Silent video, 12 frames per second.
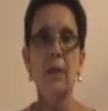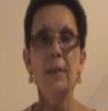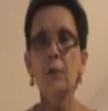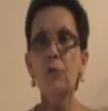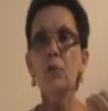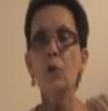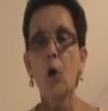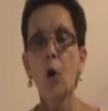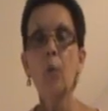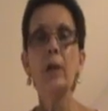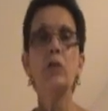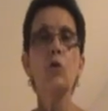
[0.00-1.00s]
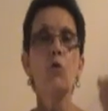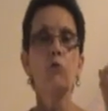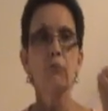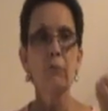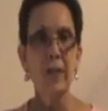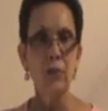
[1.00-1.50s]
There is always
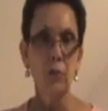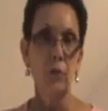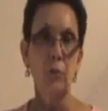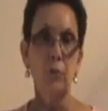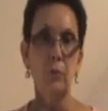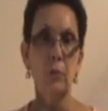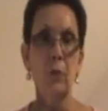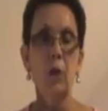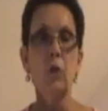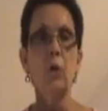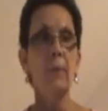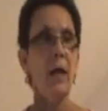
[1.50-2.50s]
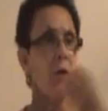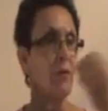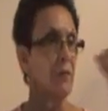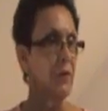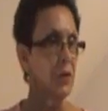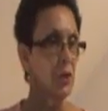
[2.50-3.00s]
residue, no matter
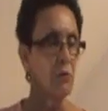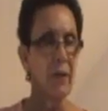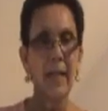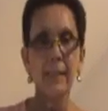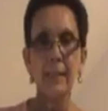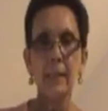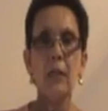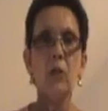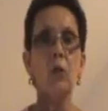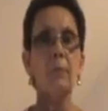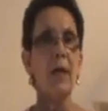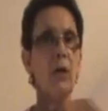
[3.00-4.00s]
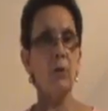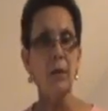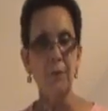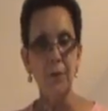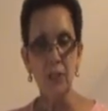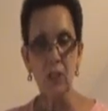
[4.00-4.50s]
if it's grass, no matter
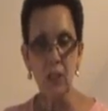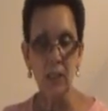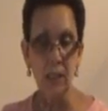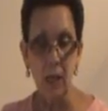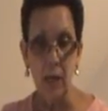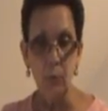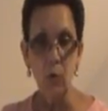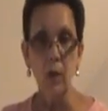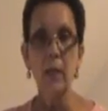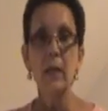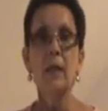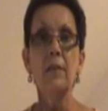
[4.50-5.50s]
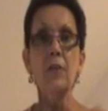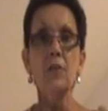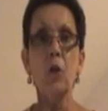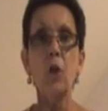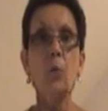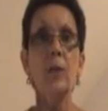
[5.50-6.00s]
if it's sidewalk.
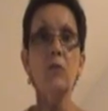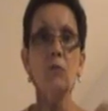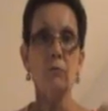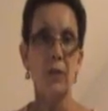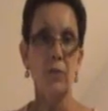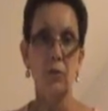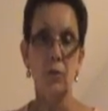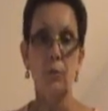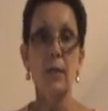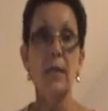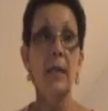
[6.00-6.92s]
There's always residue.